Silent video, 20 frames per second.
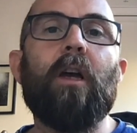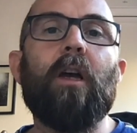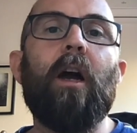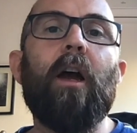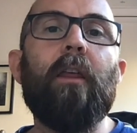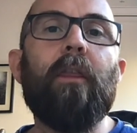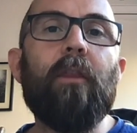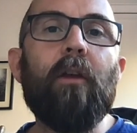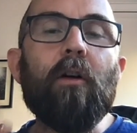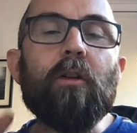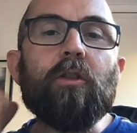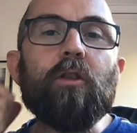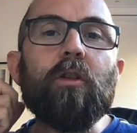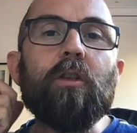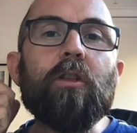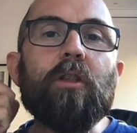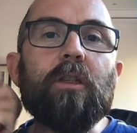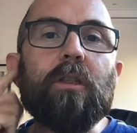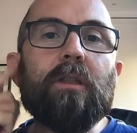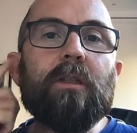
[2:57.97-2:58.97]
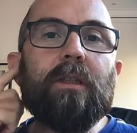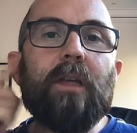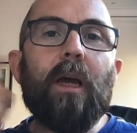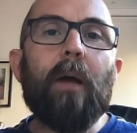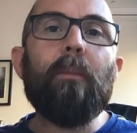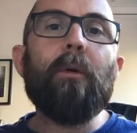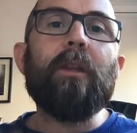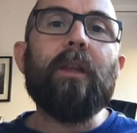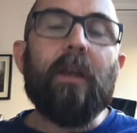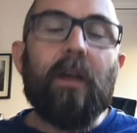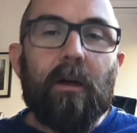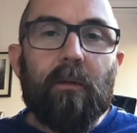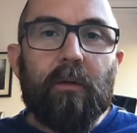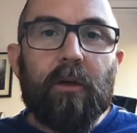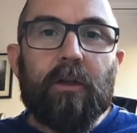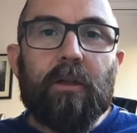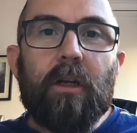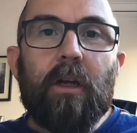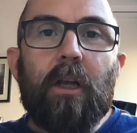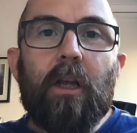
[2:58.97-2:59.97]
I thought you could just tap on the
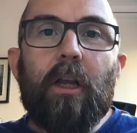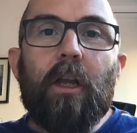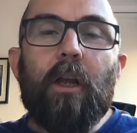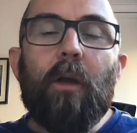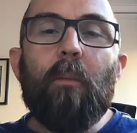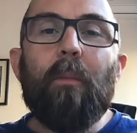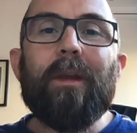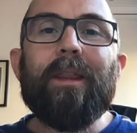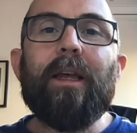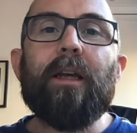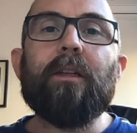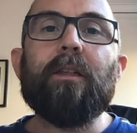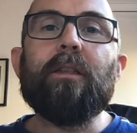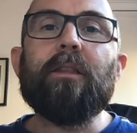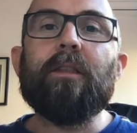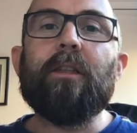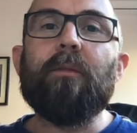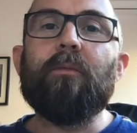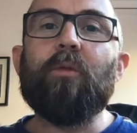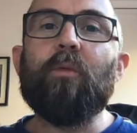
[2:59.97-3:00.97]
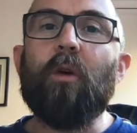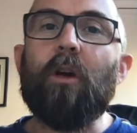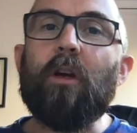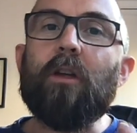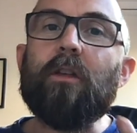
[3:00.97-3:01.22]
earbud, but that didn't seem to work.